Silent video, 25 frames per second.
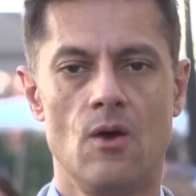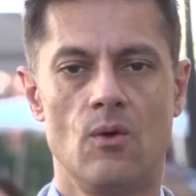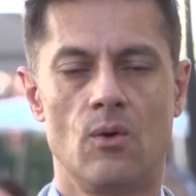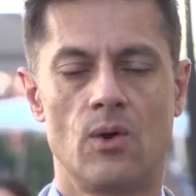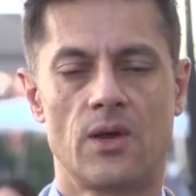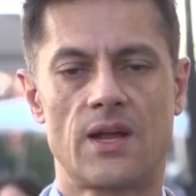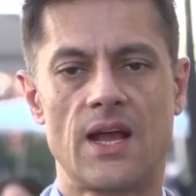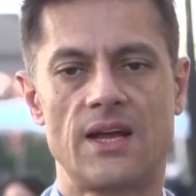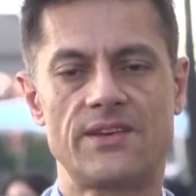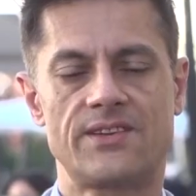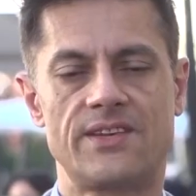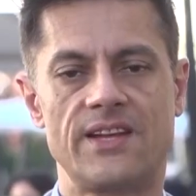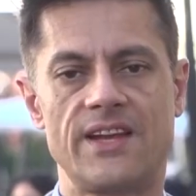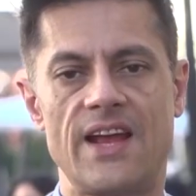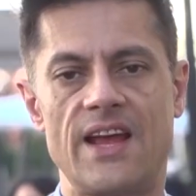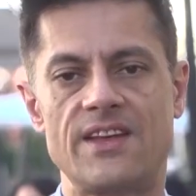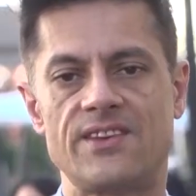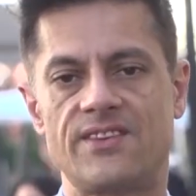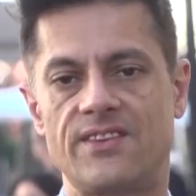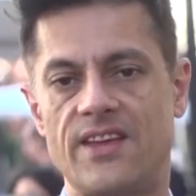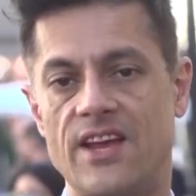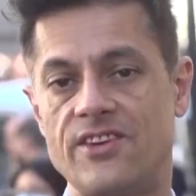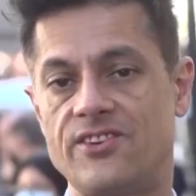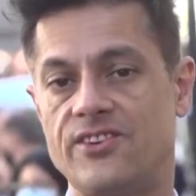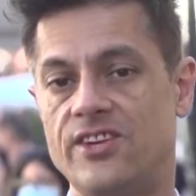Well, Castellet
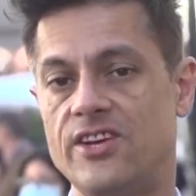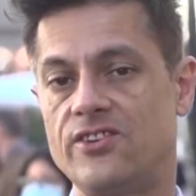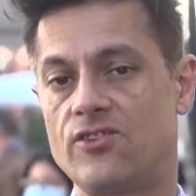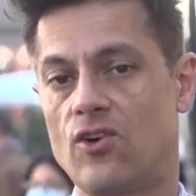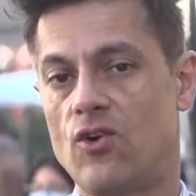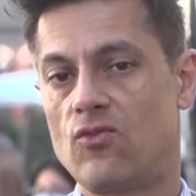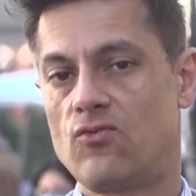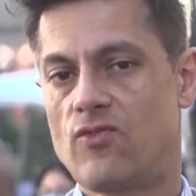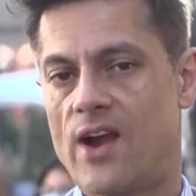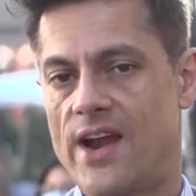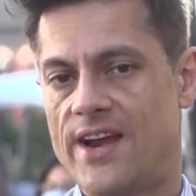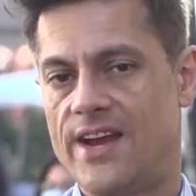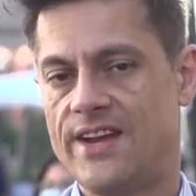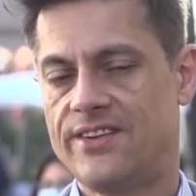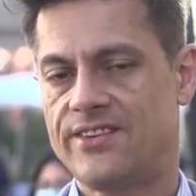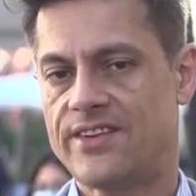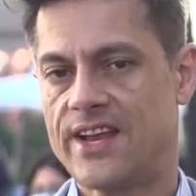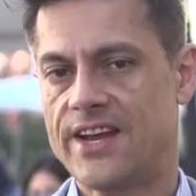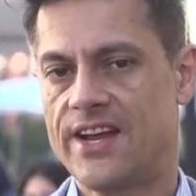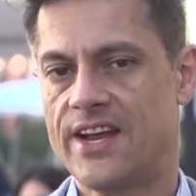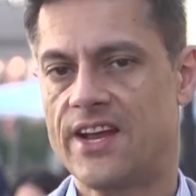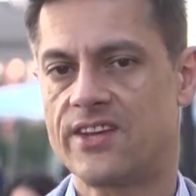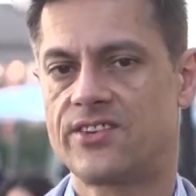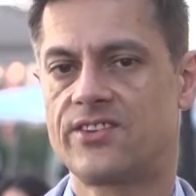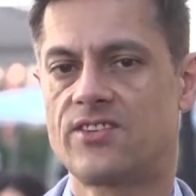says she's already
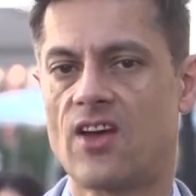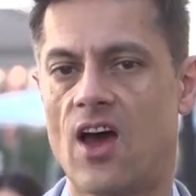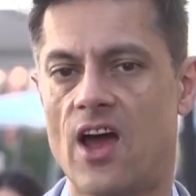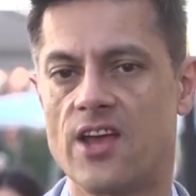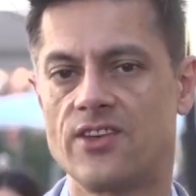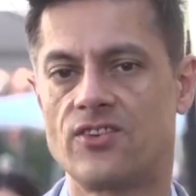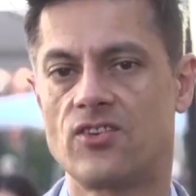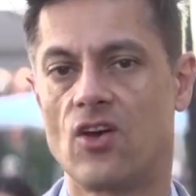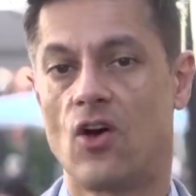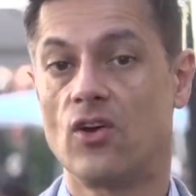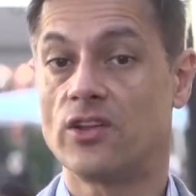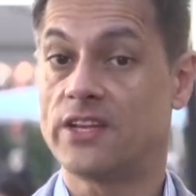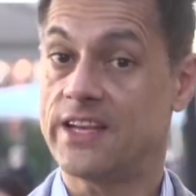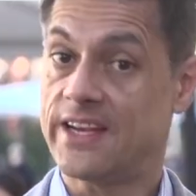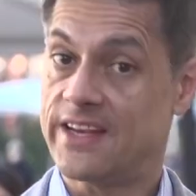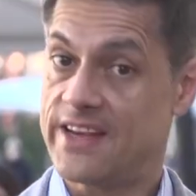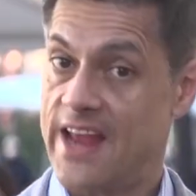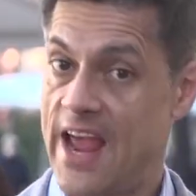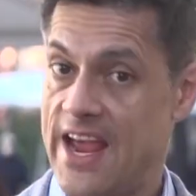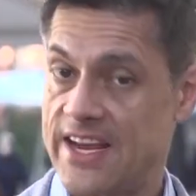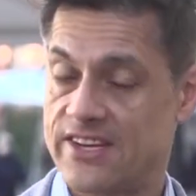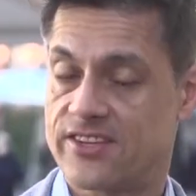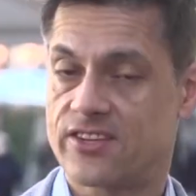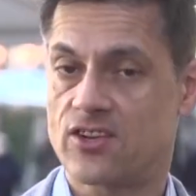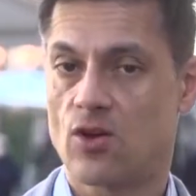setting her sights on the
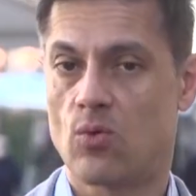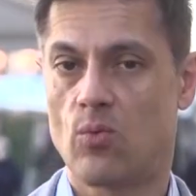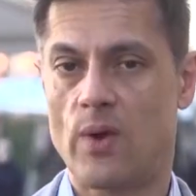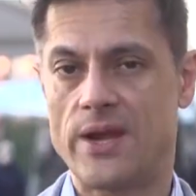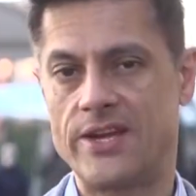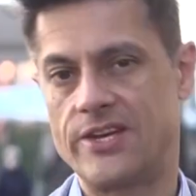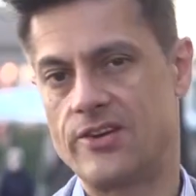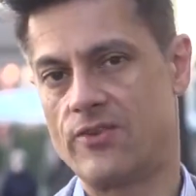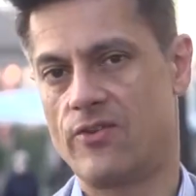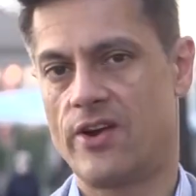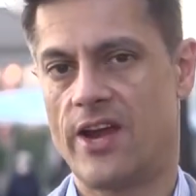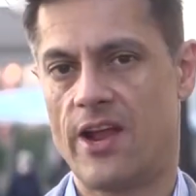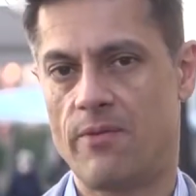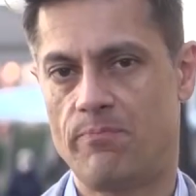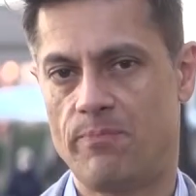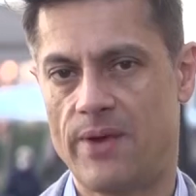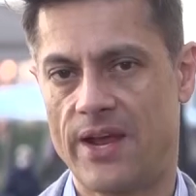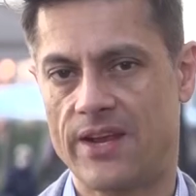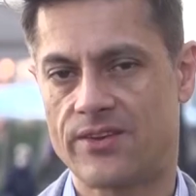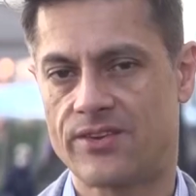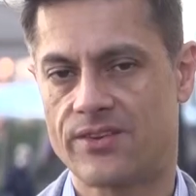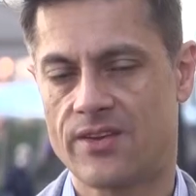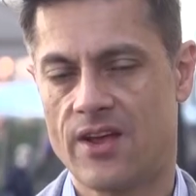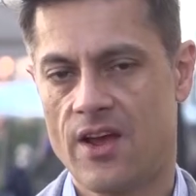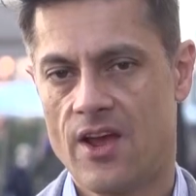next Winter
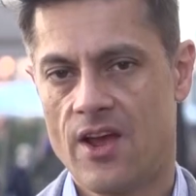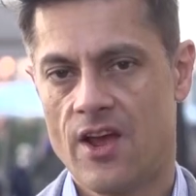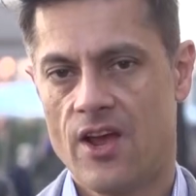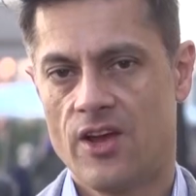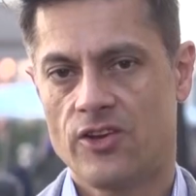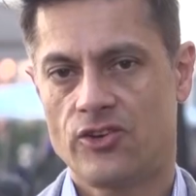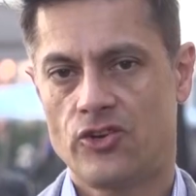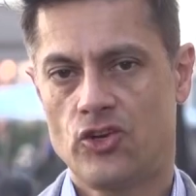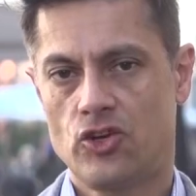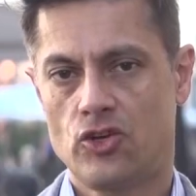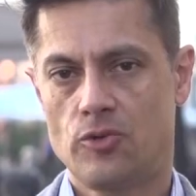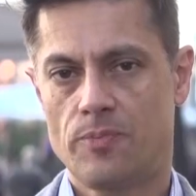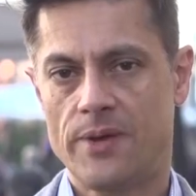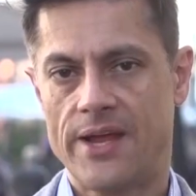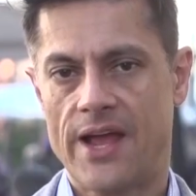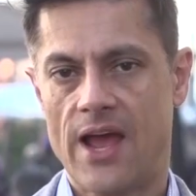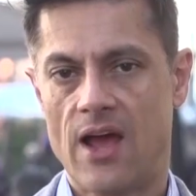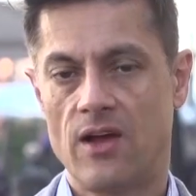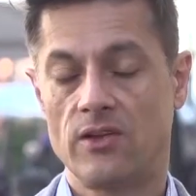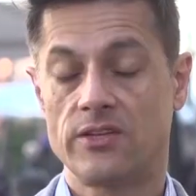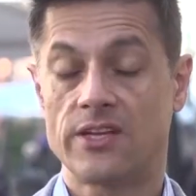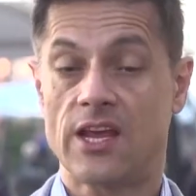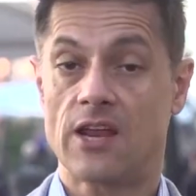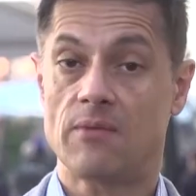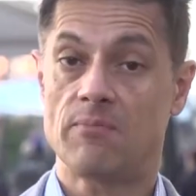Olympics, due to be
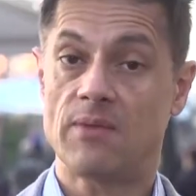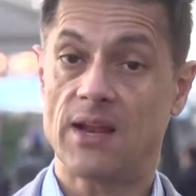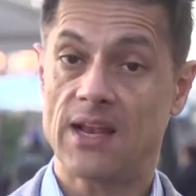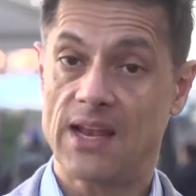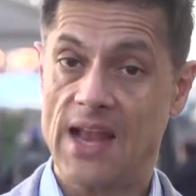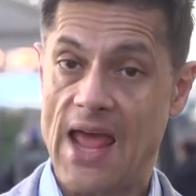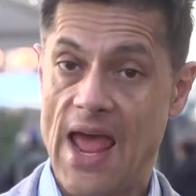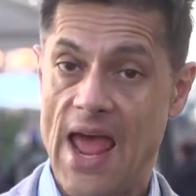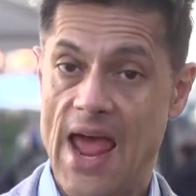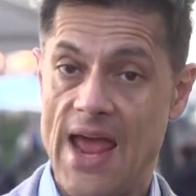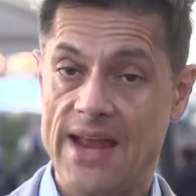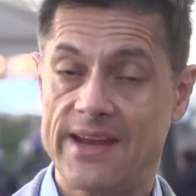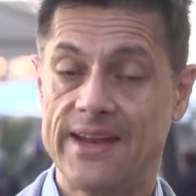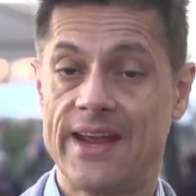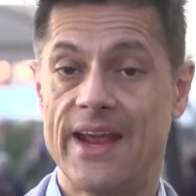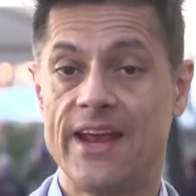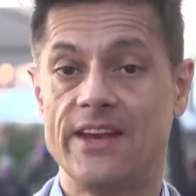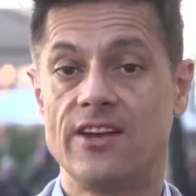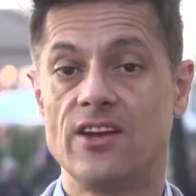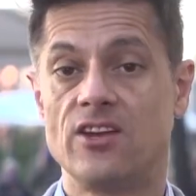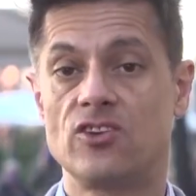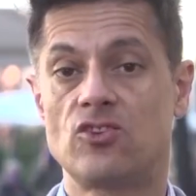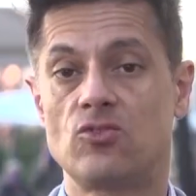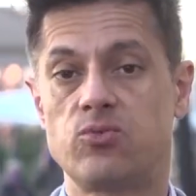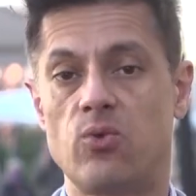held in Milan in
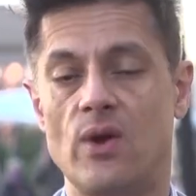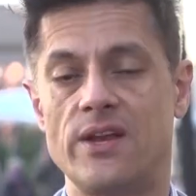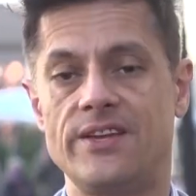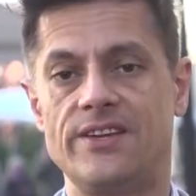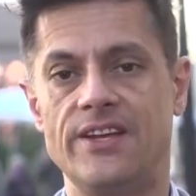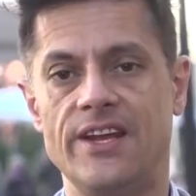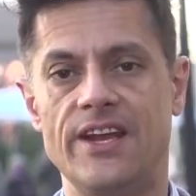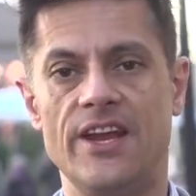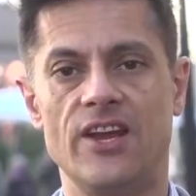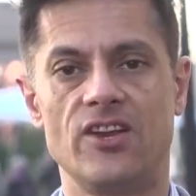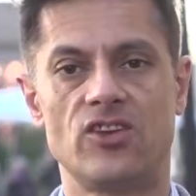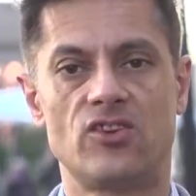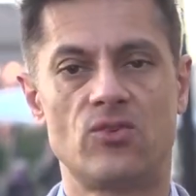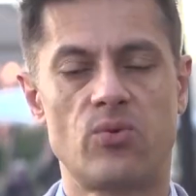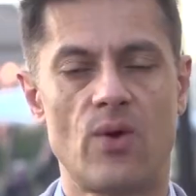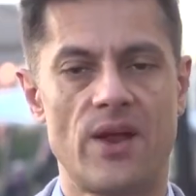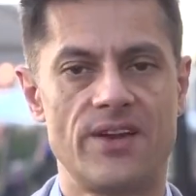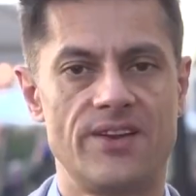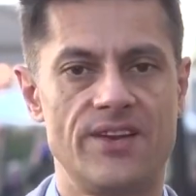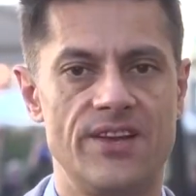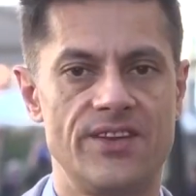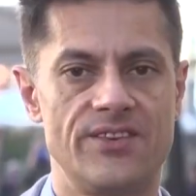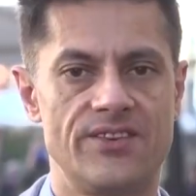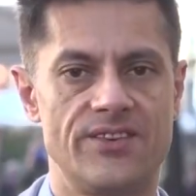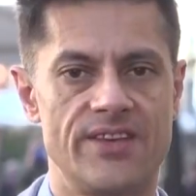
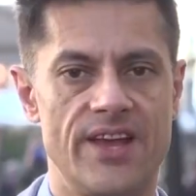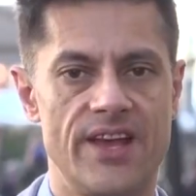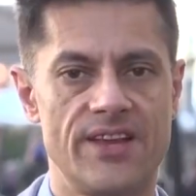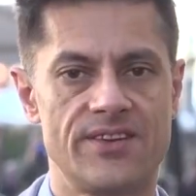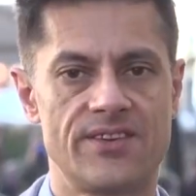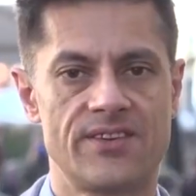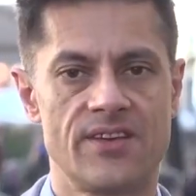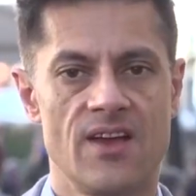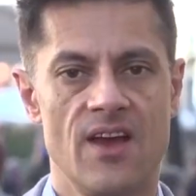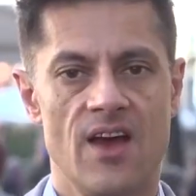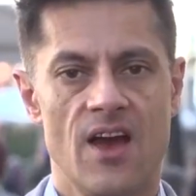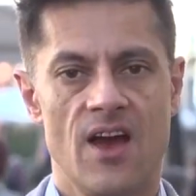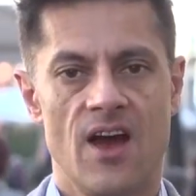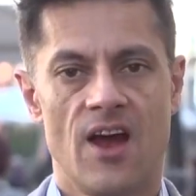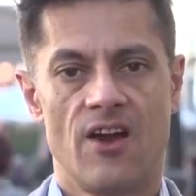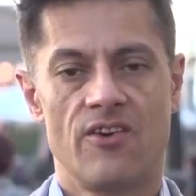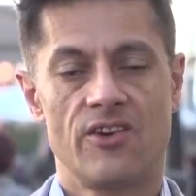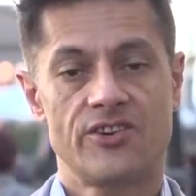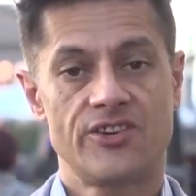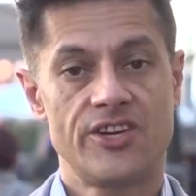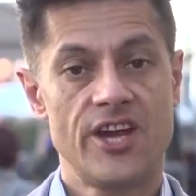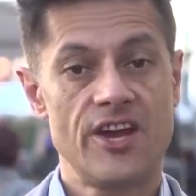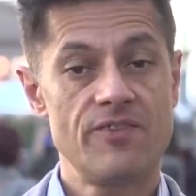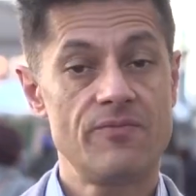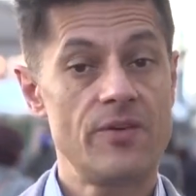2026. Her
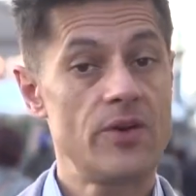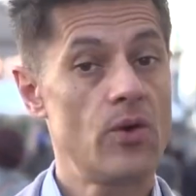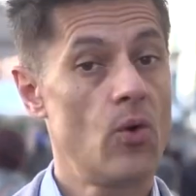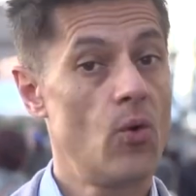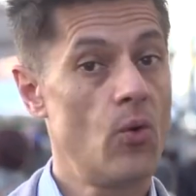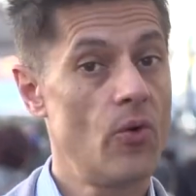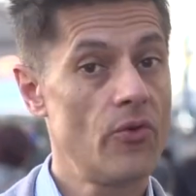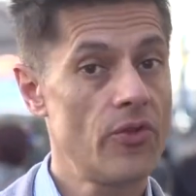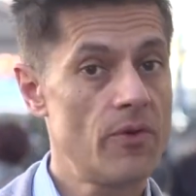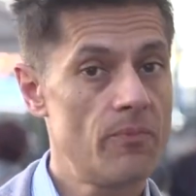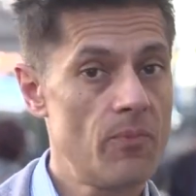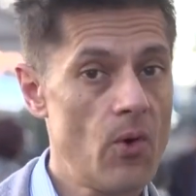achievement all the